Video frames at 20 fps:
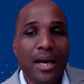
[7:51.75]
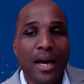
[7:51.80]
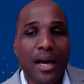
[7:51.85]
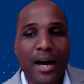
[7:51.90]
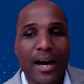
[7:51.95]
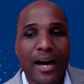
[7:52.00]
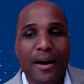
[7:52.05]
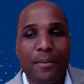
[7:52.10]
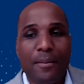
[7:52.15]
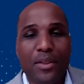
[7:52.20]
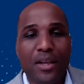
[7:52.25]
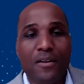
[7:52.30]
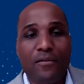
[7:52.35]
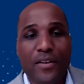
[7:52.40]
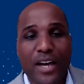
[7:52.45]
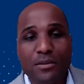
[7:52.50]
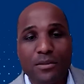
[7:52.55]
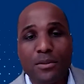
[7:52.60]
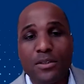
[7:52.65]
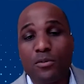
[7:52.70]
the
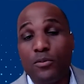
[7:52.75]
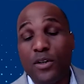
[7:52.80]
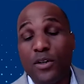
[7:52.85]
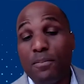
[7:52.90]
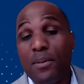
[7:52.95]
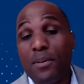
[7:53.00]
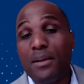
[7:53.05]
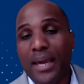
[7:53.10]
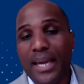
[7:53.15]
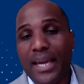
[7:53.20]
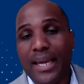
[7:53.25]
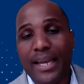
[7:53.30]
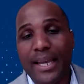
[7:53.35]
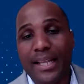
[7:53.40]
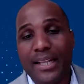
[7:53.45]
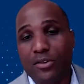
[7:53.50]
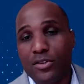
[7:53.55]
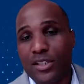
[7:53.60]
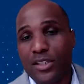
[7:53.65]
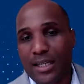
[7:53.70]
investments we've been making
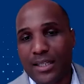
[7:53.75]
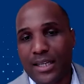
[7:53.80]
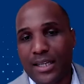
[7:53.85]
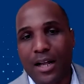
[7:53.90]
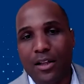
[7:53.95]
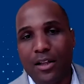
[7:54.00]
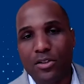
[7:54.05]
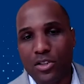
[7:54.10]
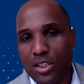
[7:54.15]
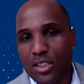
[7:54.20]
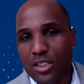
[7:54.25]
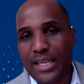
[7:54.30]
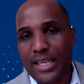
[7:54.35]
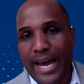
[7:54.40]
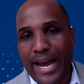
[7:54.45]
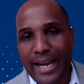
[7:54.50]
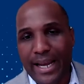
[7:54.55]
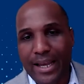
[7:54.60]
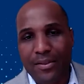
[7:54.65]
in our technology stack.